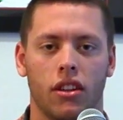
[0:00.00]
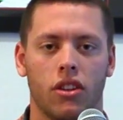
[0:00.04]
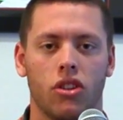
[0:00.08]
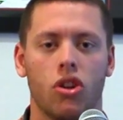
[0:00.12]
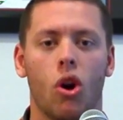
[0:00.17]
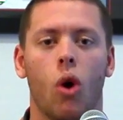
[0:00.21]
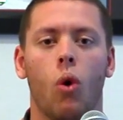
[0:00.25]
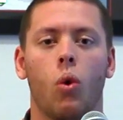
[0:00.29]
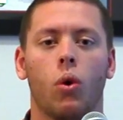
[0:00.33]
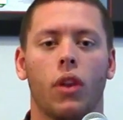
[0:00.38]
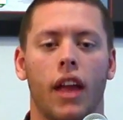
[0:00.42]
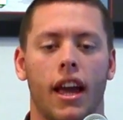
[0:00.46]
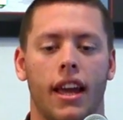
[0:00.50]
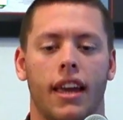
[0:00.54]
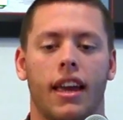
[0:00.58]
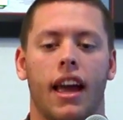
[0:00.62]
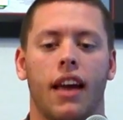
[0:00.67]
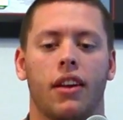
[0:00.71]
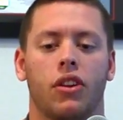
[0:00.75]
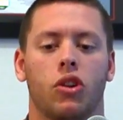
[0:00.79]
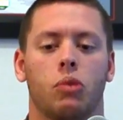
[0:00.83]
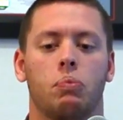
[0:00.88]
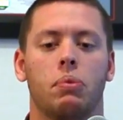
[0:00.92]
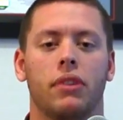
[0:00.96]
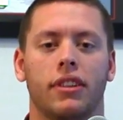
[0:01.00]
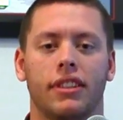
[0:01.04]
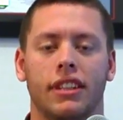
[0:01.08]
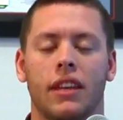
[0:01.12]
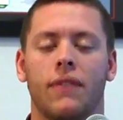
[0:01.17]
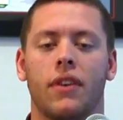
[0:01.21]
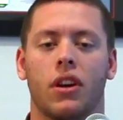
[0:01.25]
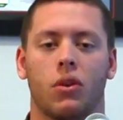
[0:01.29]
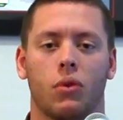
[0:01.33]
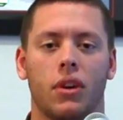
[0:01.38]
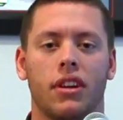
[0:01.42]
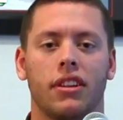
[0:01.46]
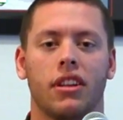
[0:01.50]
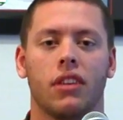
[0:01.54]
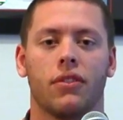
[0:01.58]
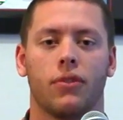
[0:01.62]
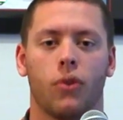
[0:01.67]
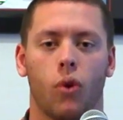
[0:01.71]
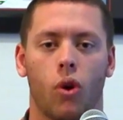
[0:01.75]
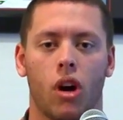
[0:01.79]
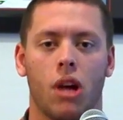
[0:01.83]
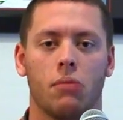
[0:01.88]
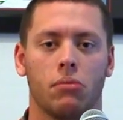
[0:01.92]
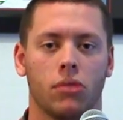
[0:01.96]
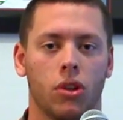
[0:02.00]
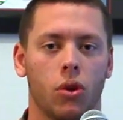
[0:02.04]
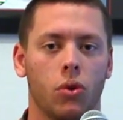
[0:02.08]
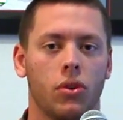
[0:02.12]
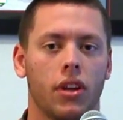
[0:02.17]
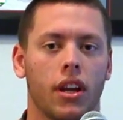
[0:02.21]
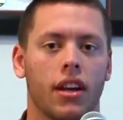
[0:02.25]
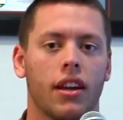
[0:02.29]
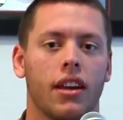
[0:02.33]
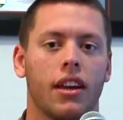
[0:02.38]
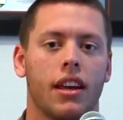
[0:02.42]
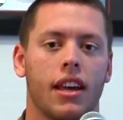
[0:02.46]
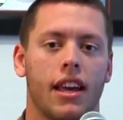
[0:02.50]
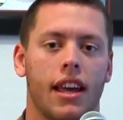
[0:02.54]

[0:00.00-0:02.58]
No specific reason for him losing.